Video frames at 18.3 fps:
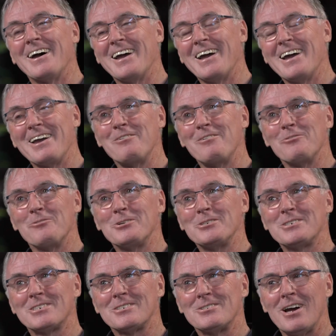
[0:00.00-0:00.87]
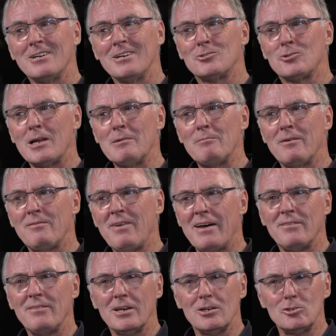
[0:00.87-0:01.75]
It was a dream of
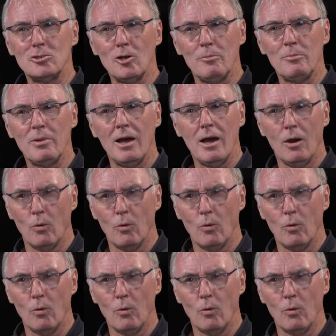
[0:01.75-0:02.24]
having a job like